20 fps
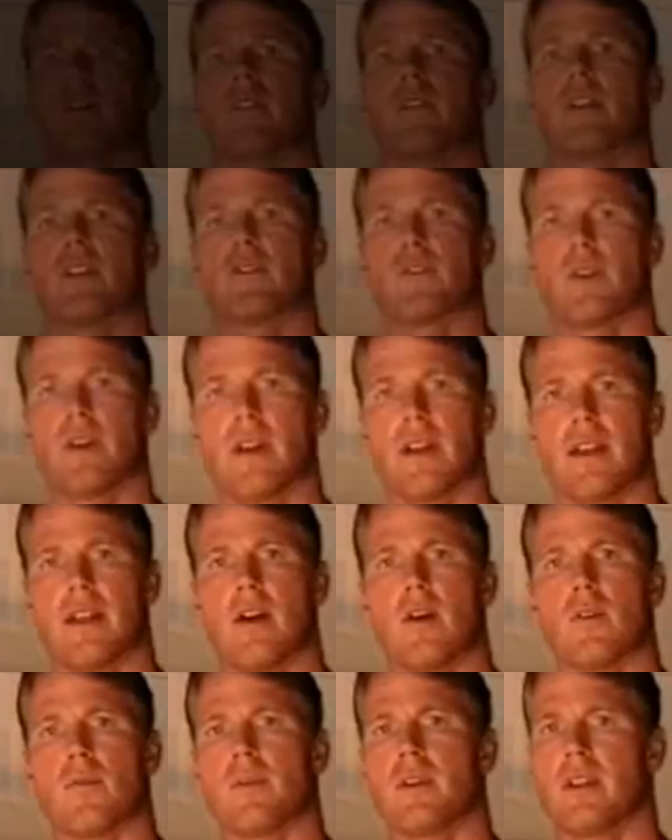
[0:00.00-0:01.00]
Thanks for hanging
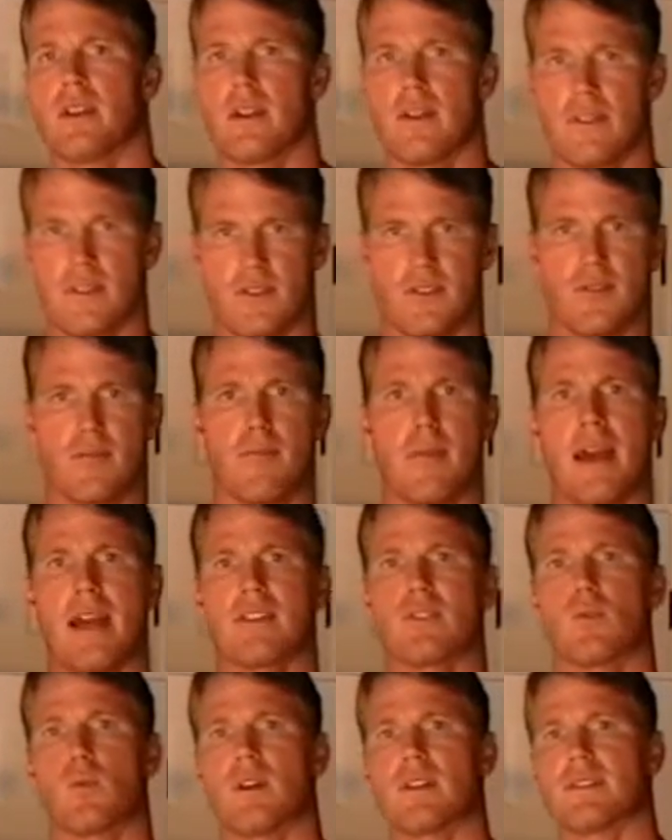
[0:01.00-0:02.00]
out with me. Again, this is
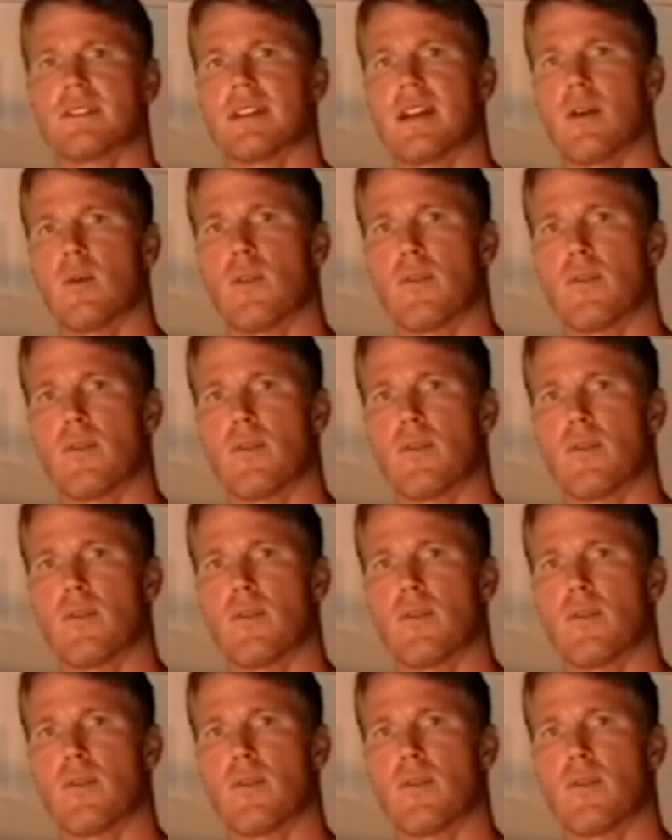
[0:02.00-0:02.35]
Max Wettstein